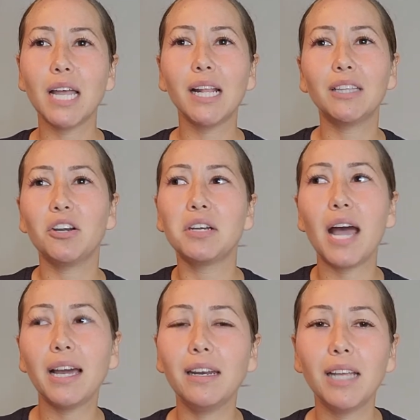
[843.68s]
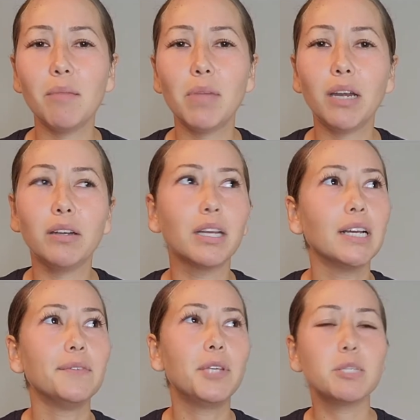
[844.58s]
that they're not going to get married
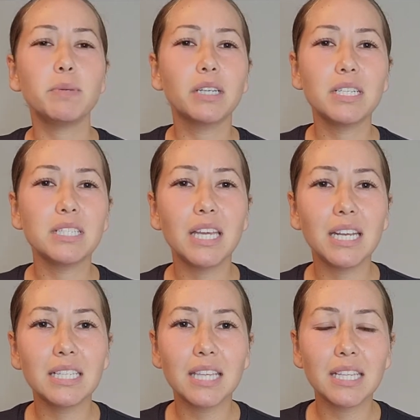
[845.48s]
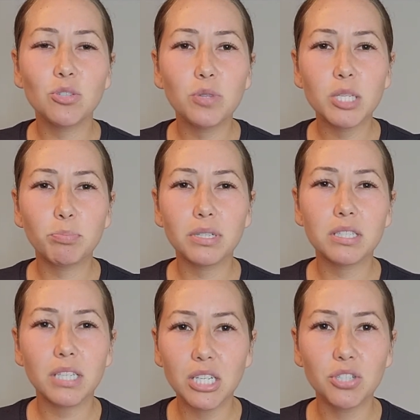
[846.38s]
just because they didn't do this
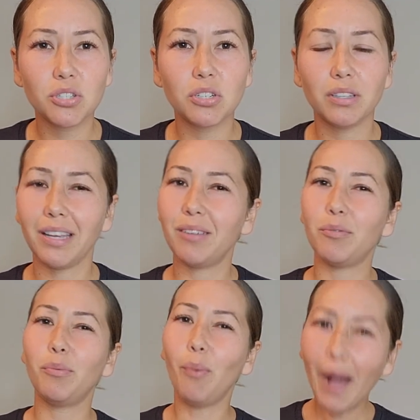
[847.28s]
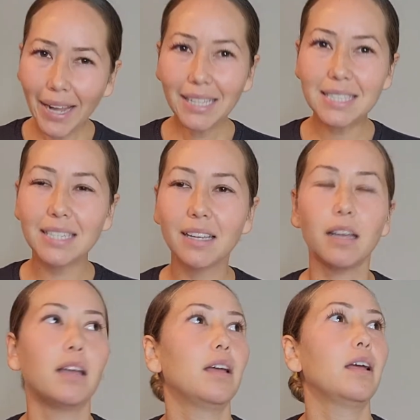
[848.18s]
procedure? Like, what?
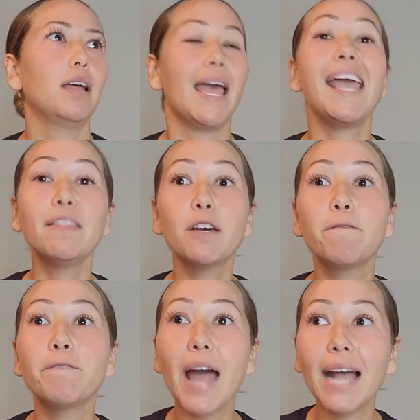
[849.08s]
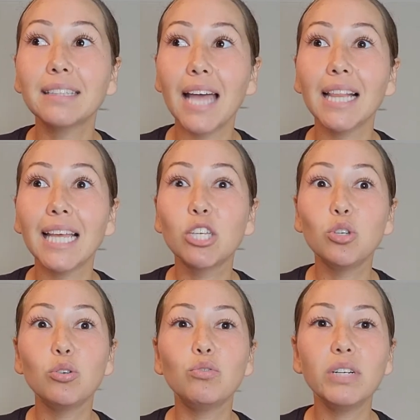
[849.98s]
And the fact that, like,
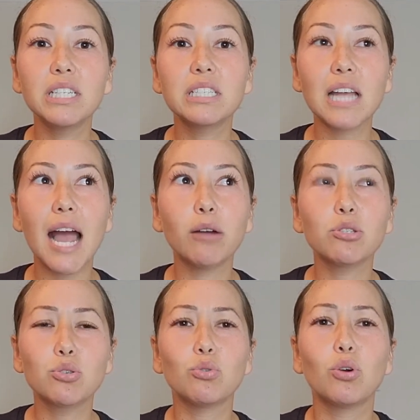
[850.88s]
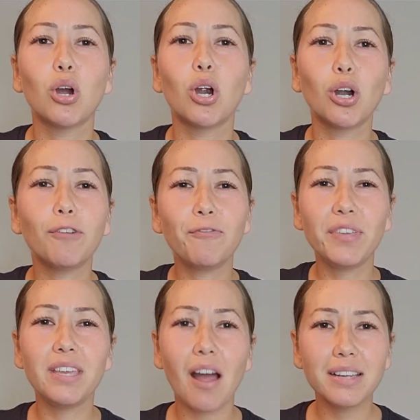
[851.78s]
you reached out to her
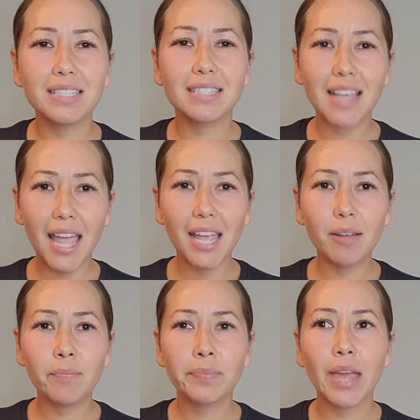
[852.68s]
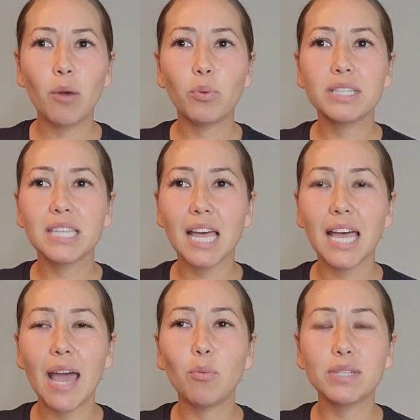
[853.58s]
fiance and
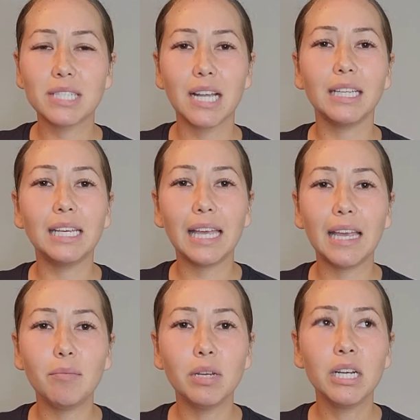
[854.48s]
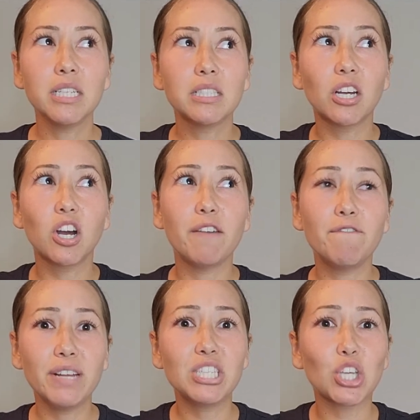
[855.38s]
was telling him to
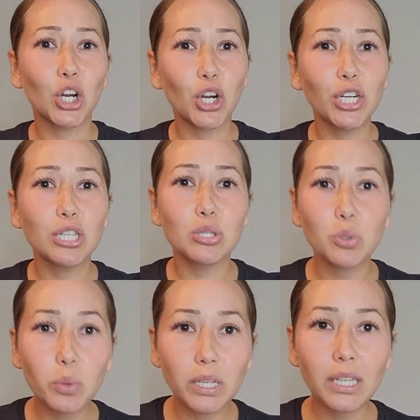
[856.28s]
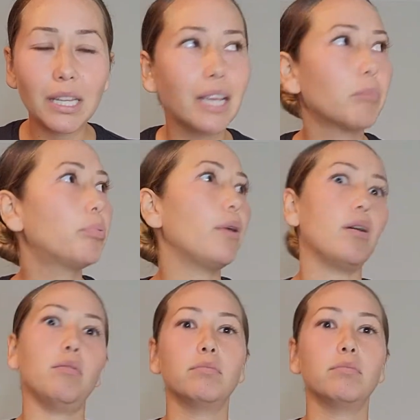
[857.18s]
convince her to do it. Like, bro,